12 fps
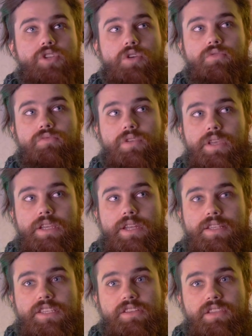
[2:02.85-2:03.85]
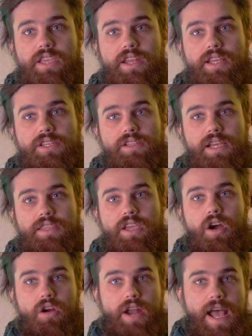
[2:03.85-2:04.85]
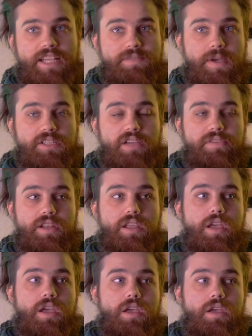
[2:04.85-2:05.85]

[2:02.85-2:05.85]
don't really necessarily get into like the art aspect of it,